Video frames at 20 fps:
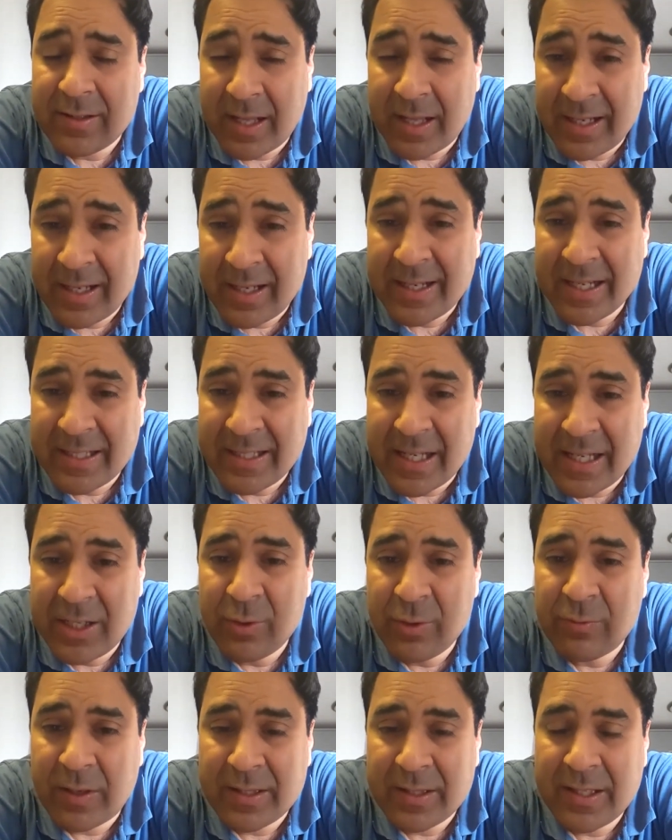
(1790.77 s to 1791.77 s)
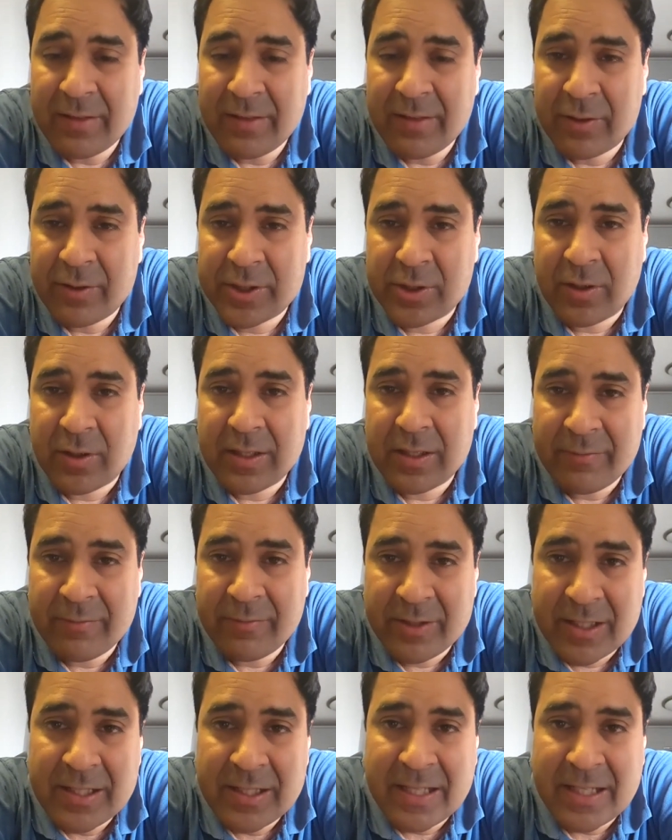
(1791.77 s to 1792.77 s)
And I can tell you one thing for sure, that
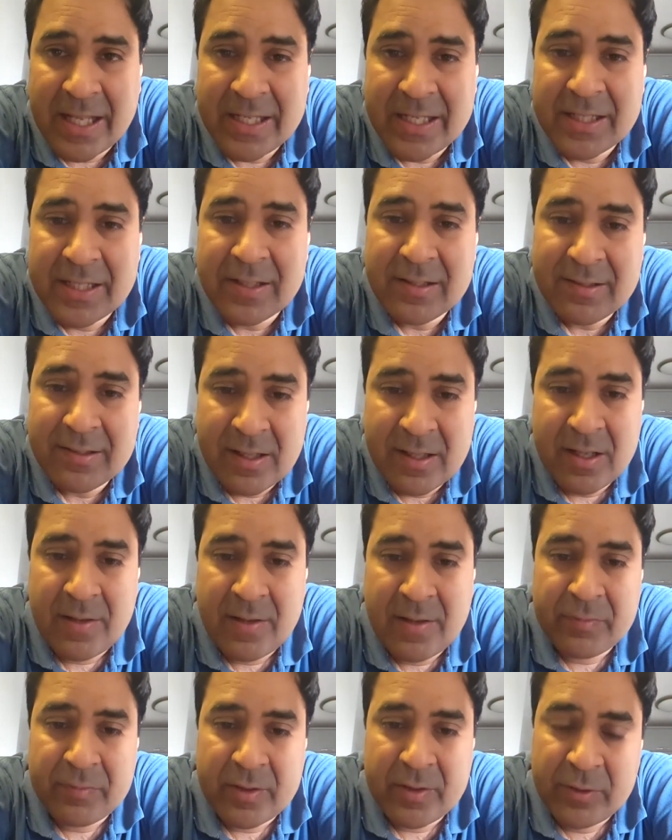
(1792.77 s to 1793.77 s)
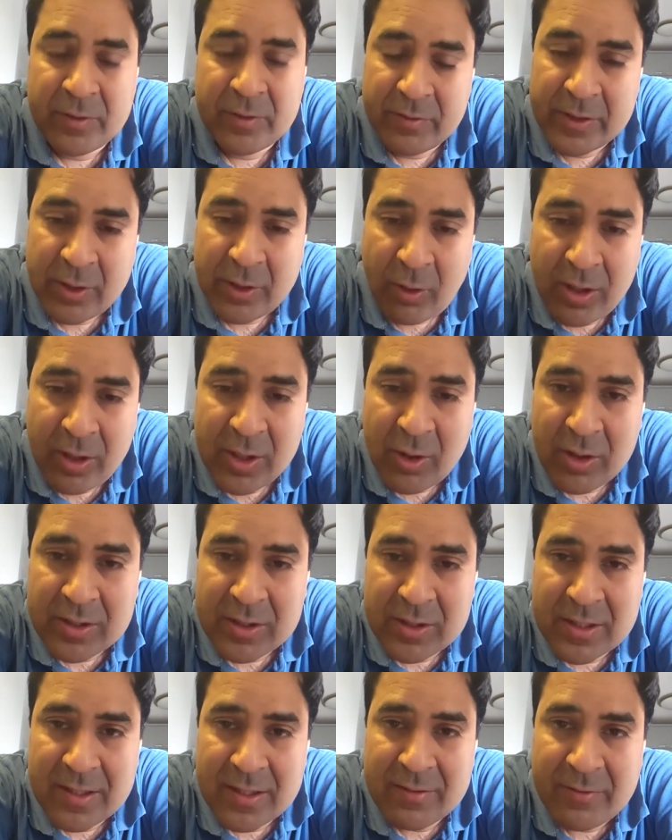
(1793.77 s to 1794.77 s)
within 10 years, With all
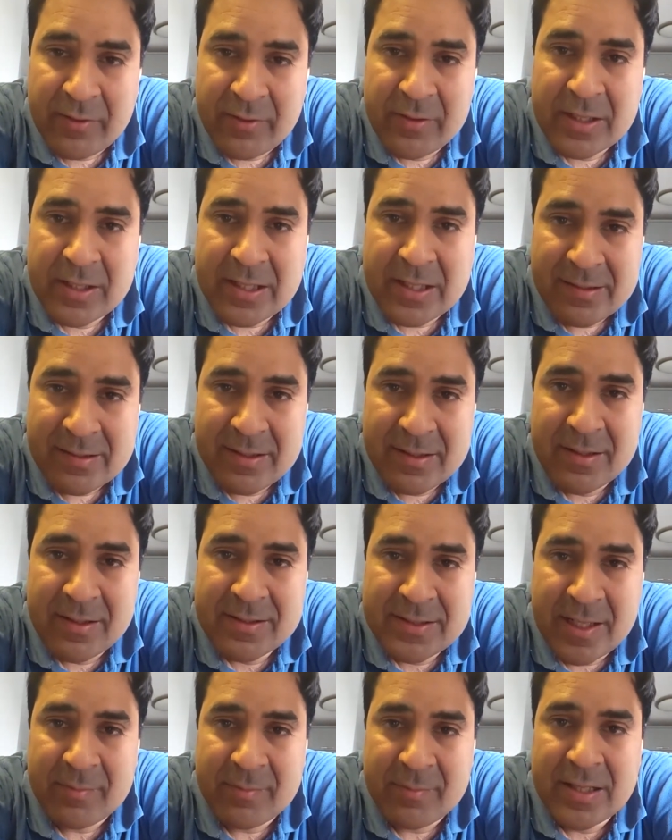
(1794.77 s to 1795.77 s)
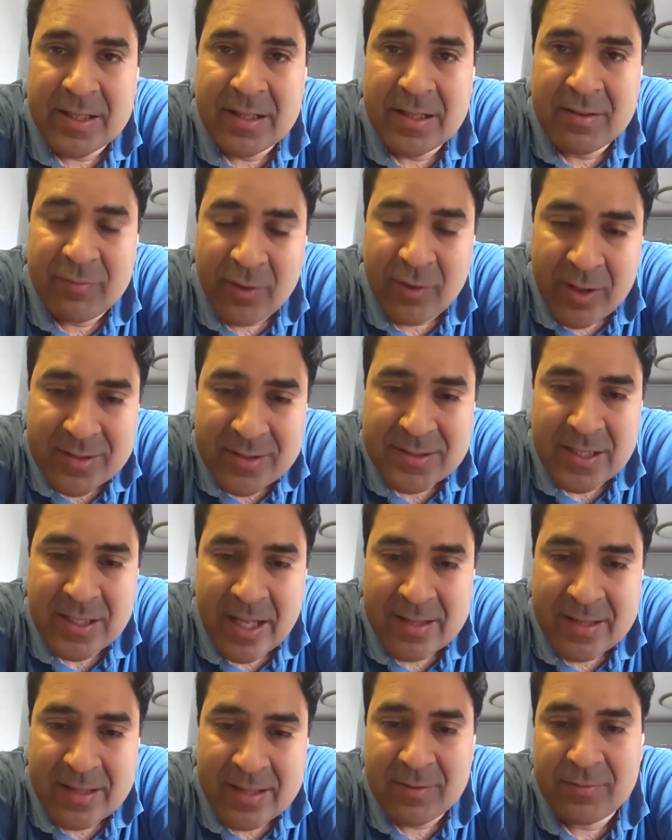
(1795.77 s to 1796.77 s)
doctors, we will consider stem cells first
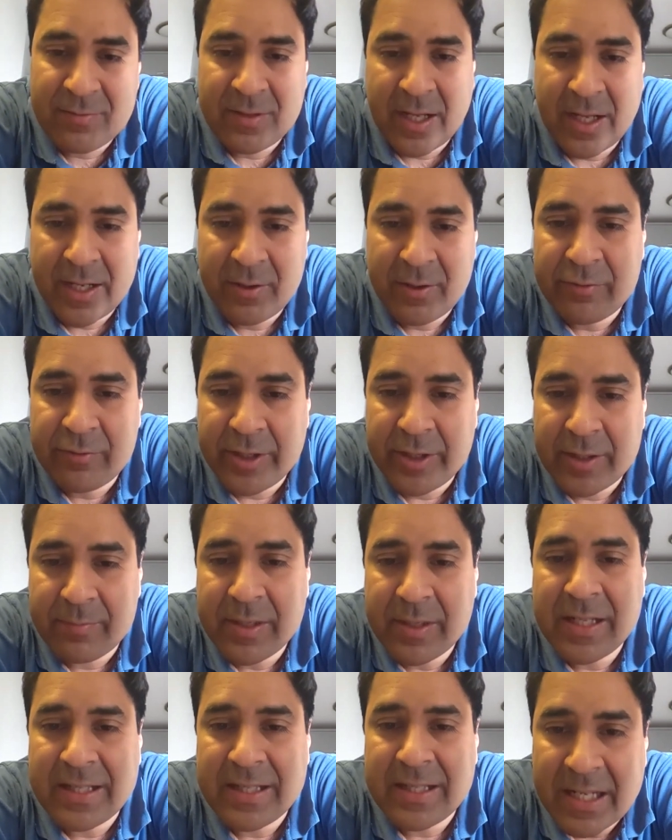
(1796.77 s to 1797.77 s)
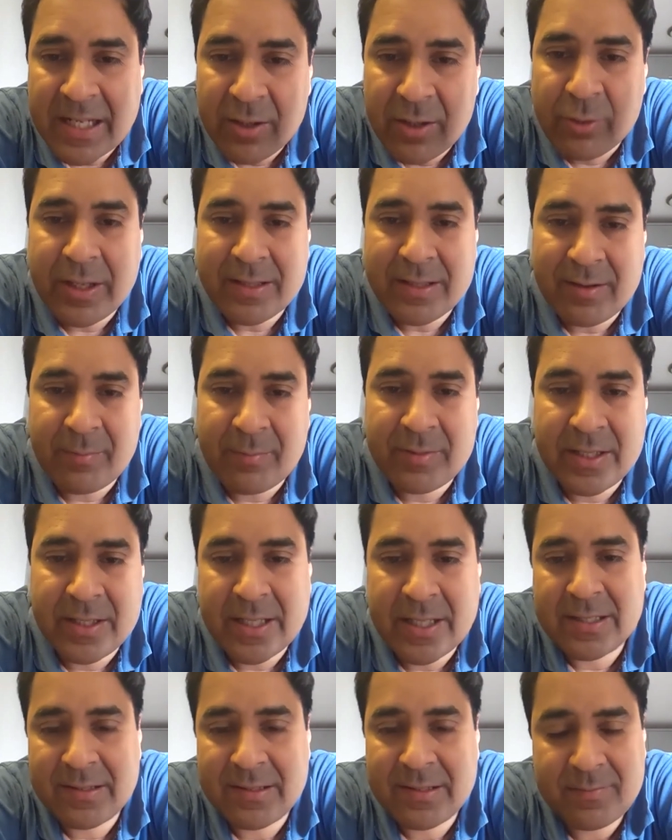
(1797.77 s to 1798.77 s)
as a line of treatment and then look at something
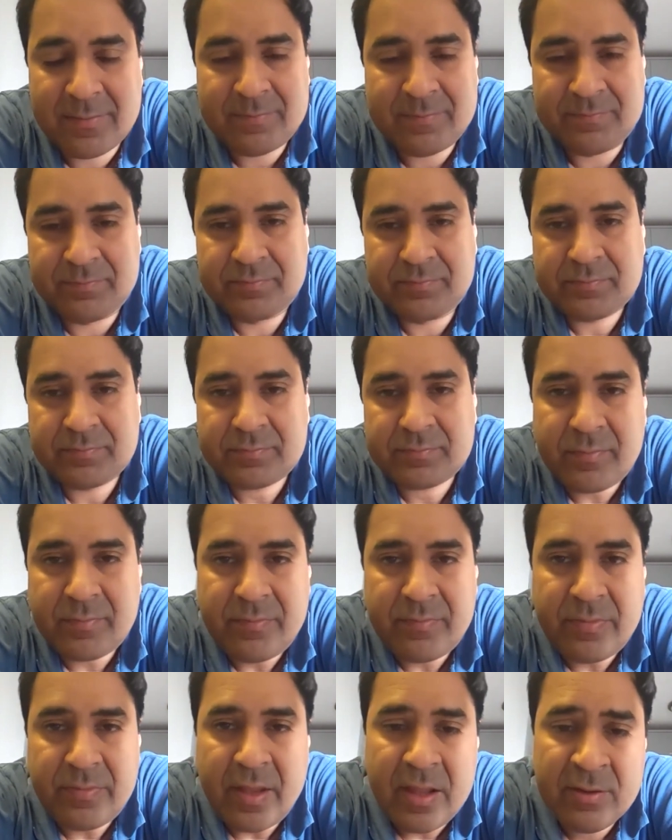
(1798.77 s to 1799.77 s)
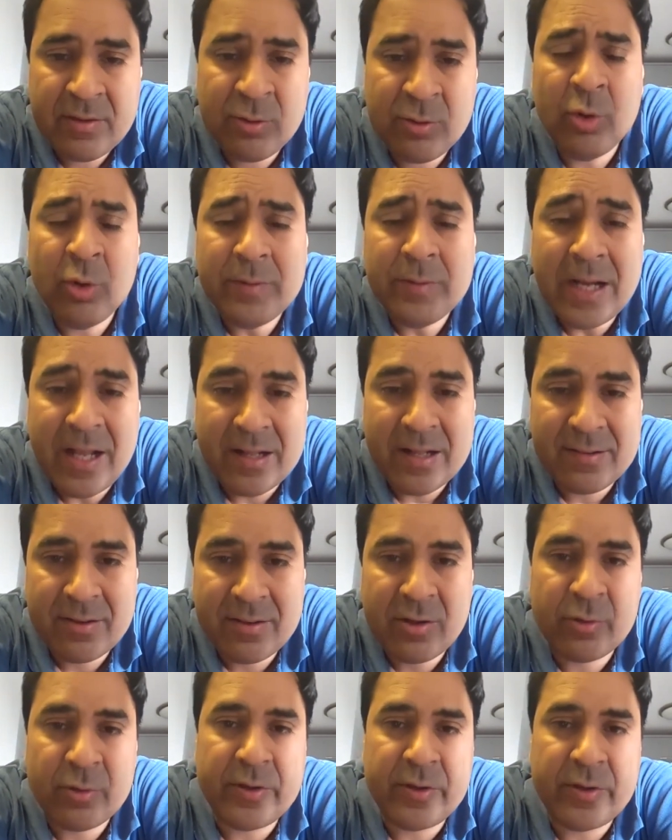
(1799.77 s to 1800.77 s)
else. So hope that answers
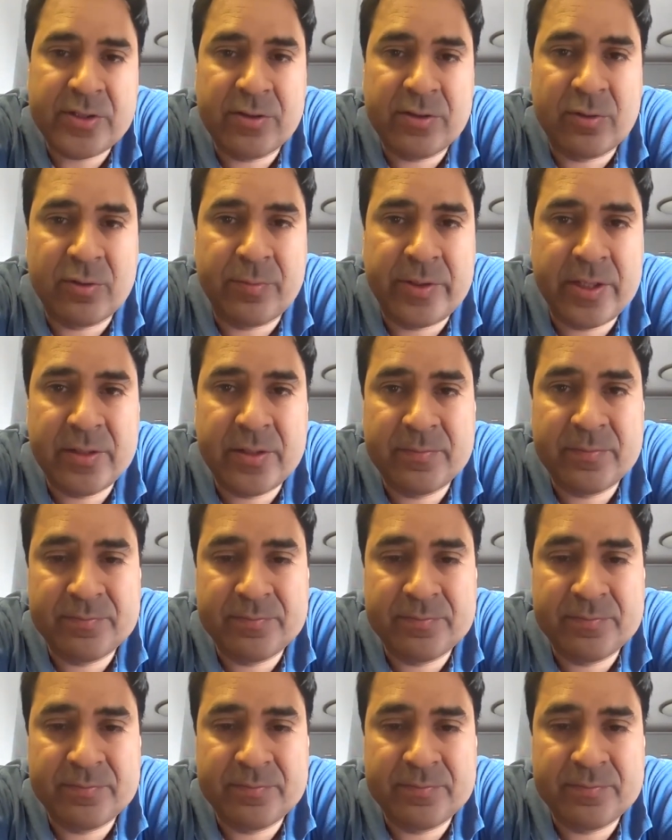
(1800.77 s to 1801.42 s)
your question, Supriya.